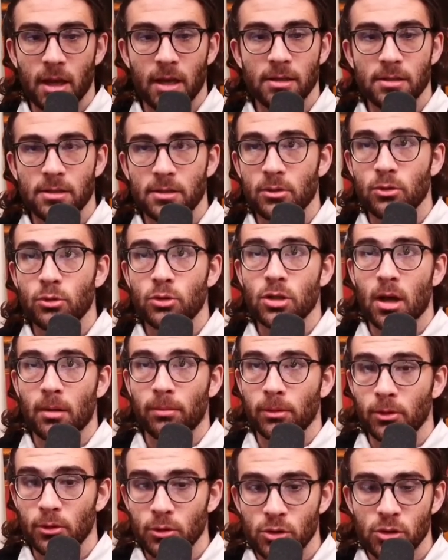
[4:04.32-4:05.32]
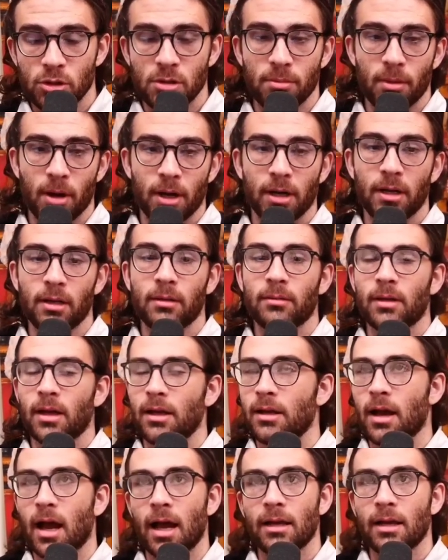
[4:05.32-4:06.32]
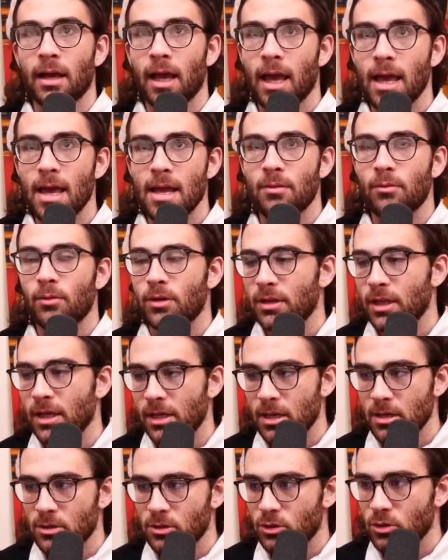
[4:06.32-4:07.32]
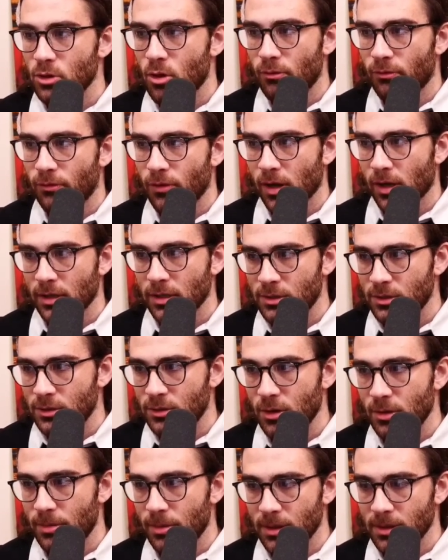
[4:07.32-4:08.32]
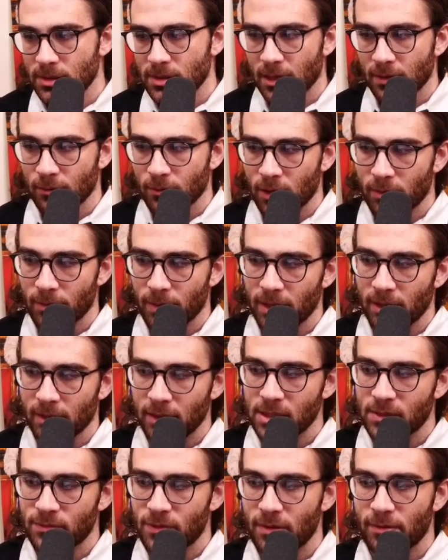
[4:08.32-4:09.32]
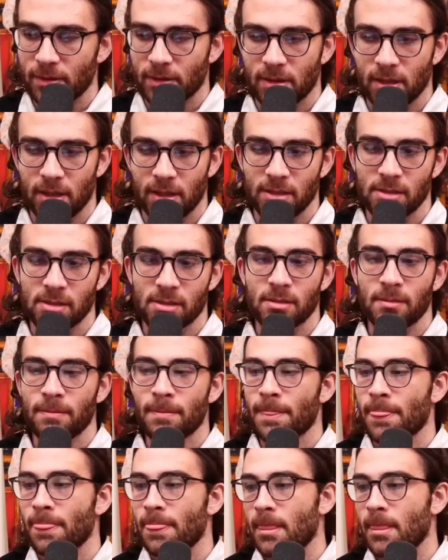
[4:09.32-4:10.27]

says Usopp loses the money, and I hate when they get so fucking stupid. It's like one of my least favorite things